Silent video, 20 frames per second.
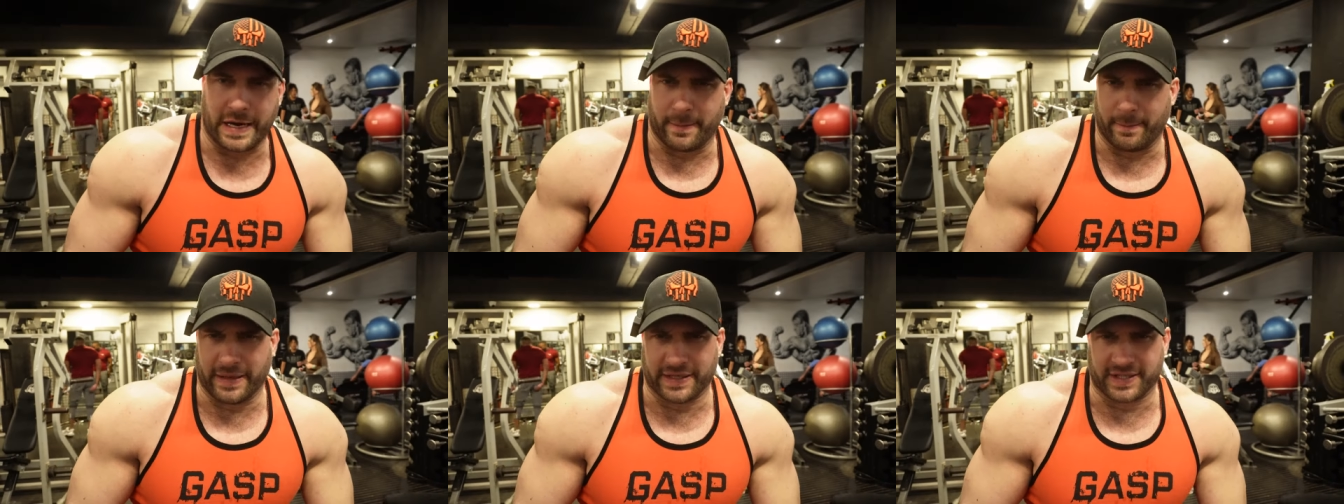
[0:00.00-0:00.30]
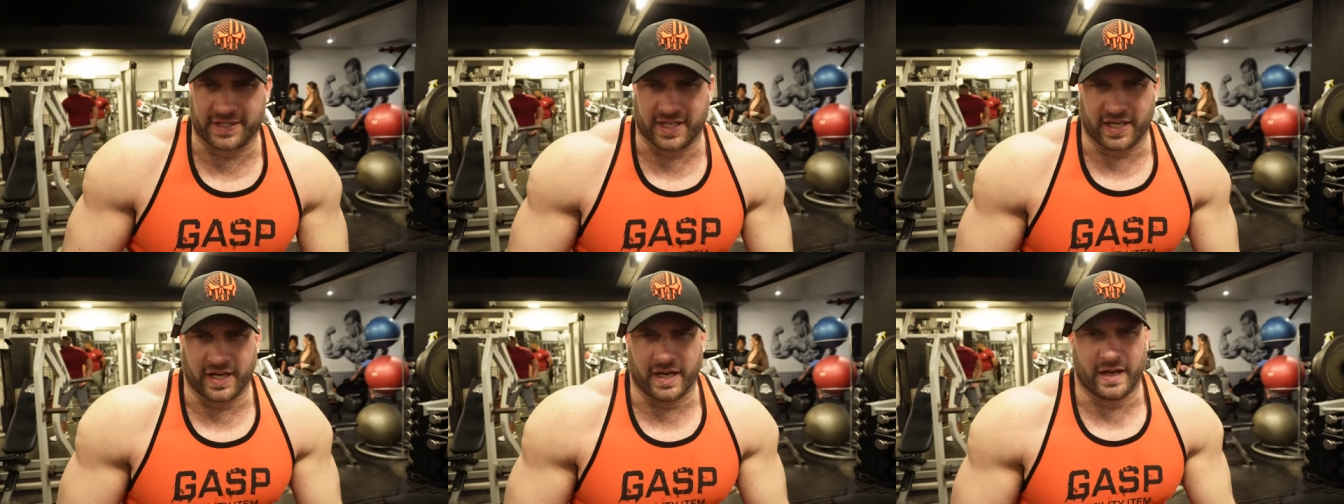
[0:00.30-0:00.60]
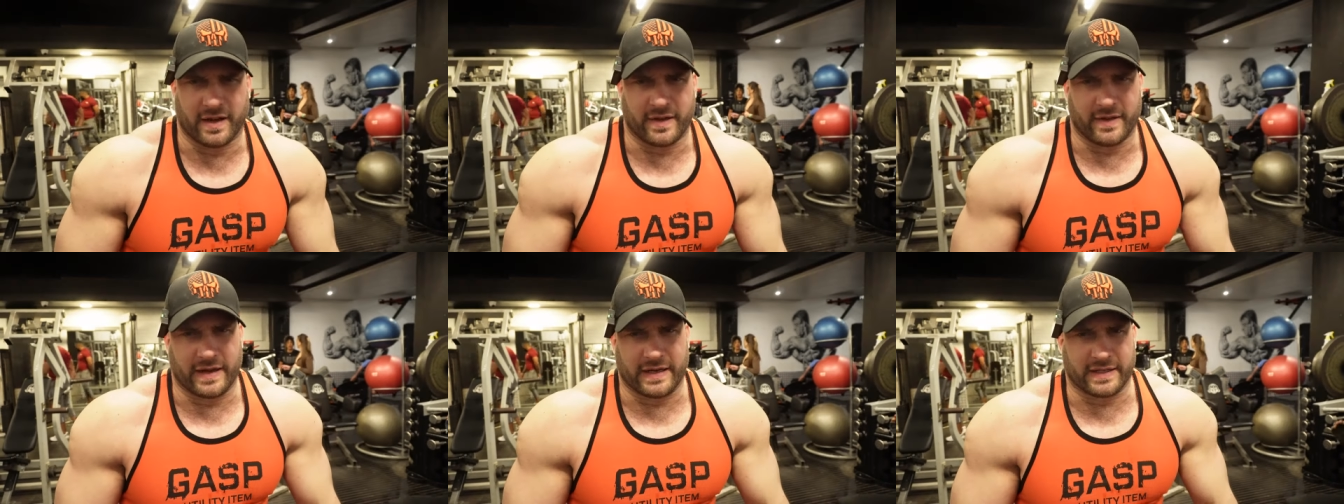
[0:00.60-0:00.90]
Getting
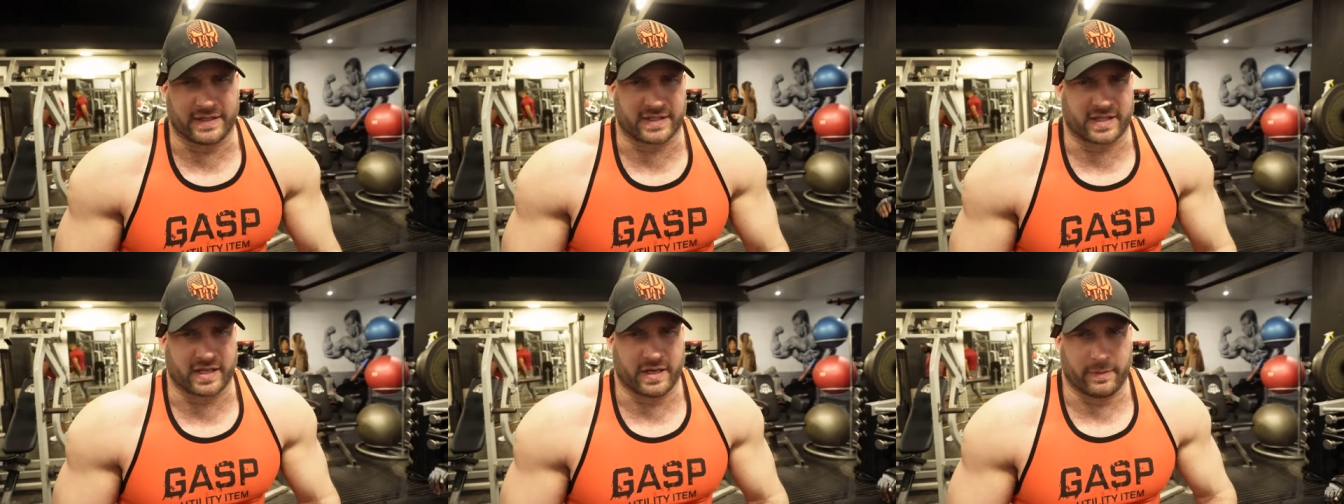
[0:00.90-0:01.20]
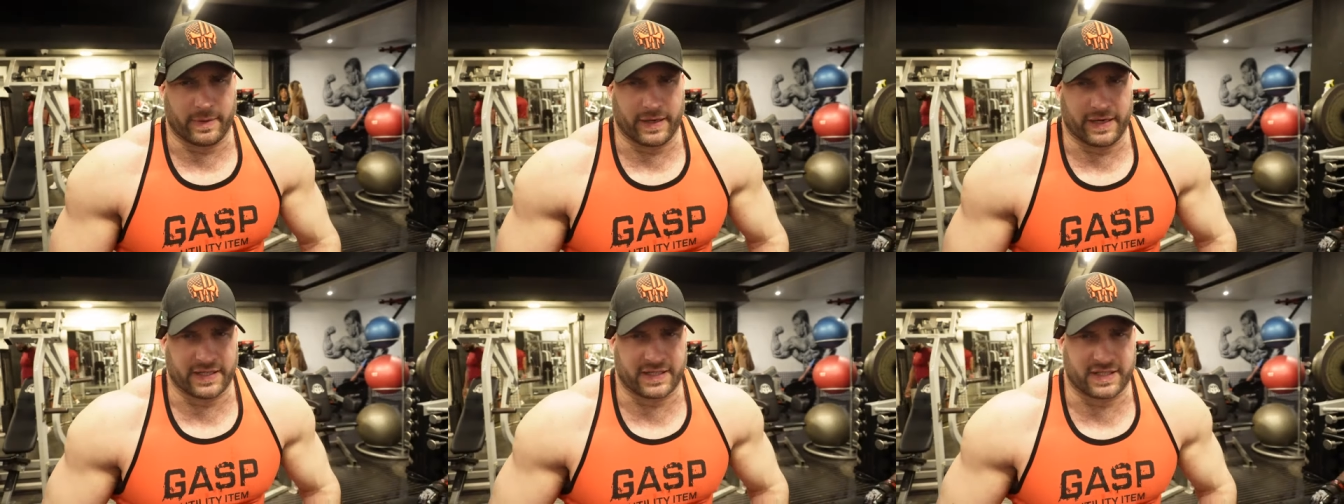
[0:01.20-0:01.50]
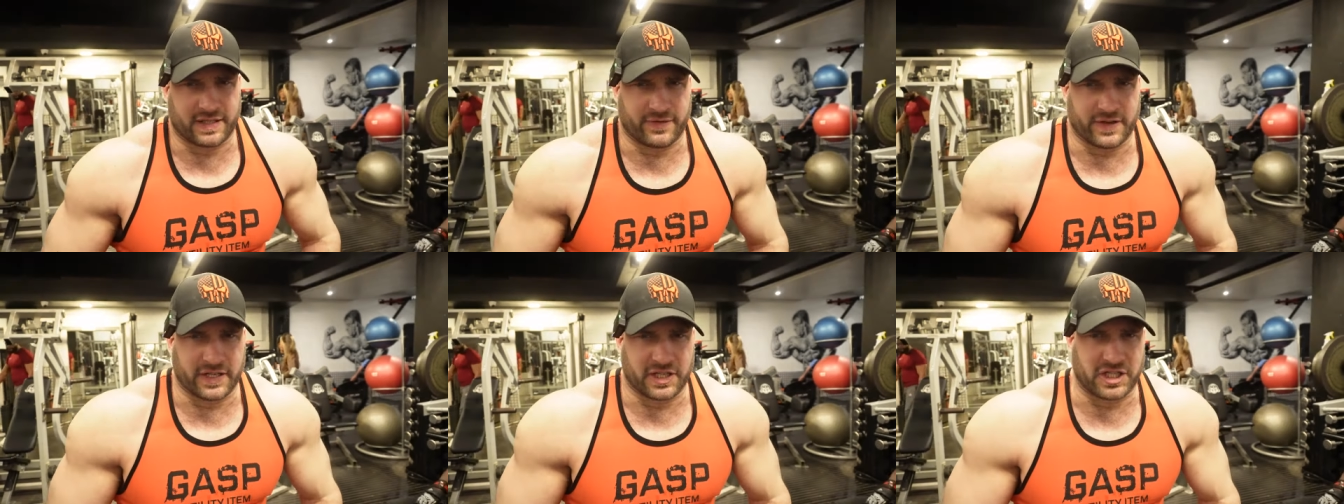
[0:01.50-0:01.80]
busier, that's going to be
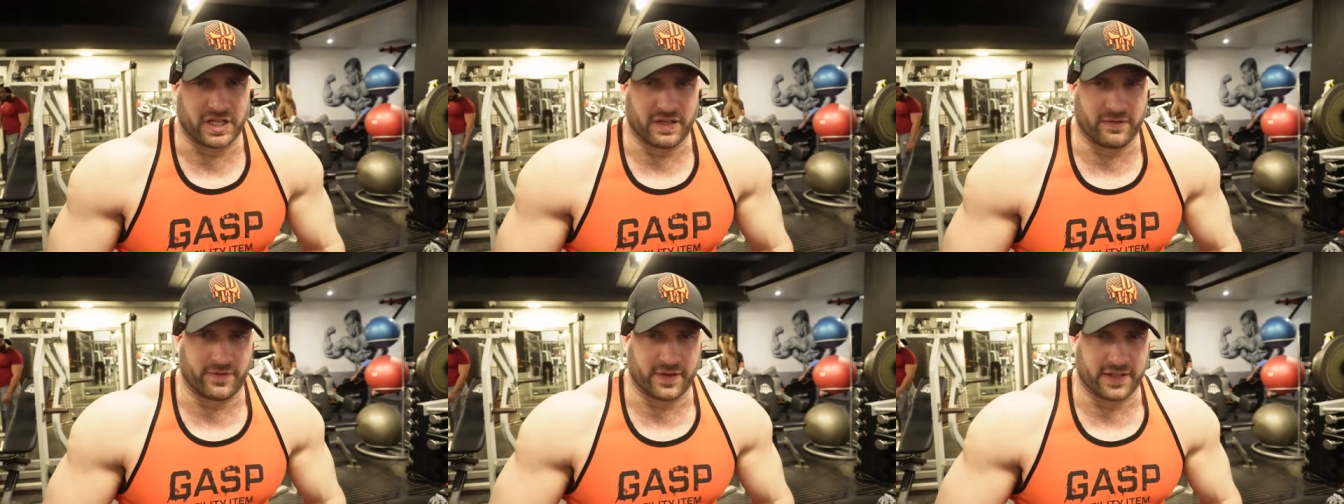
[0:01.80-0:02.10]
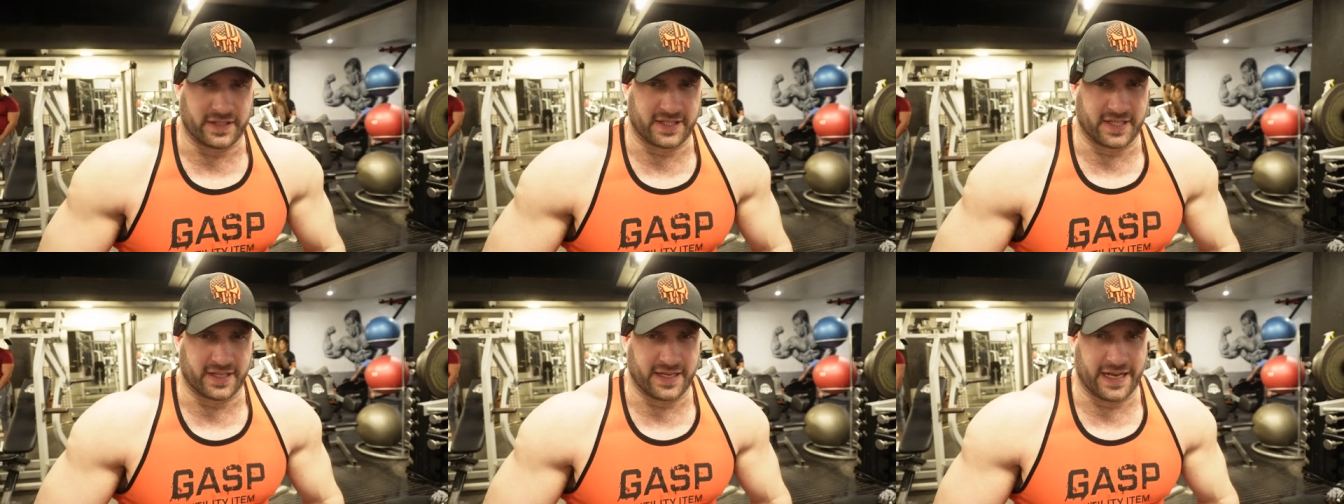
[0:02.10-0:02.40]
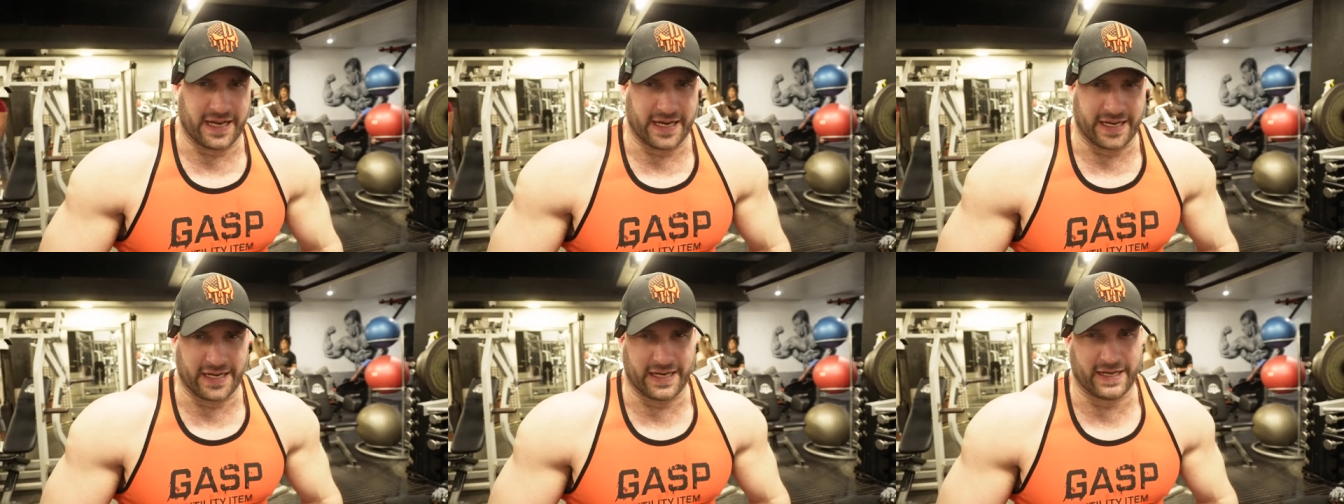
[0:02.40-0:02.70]
sufficient for
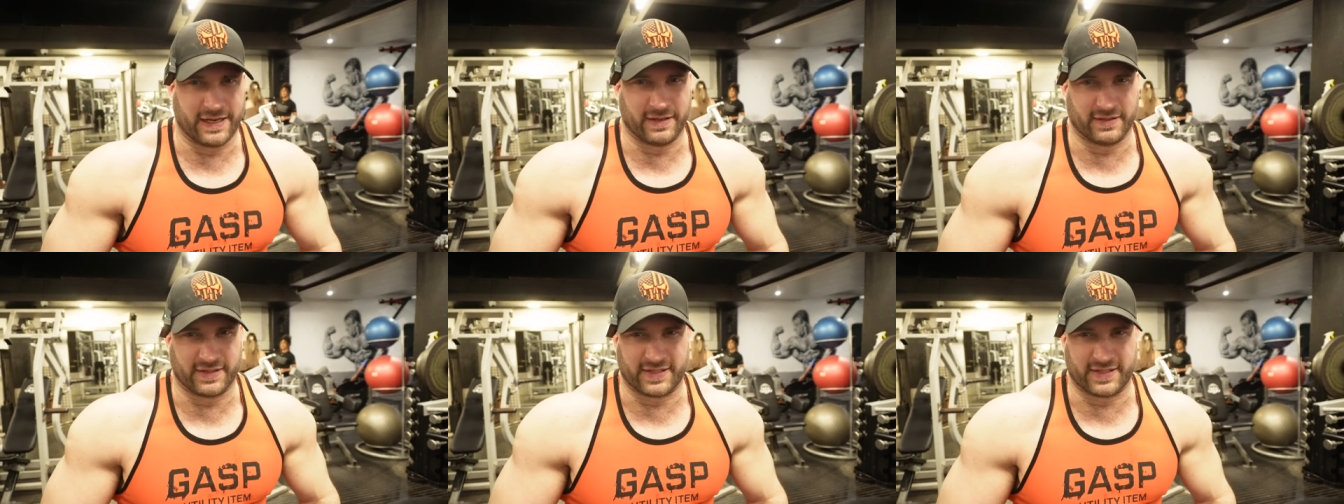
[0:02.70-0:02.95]
today.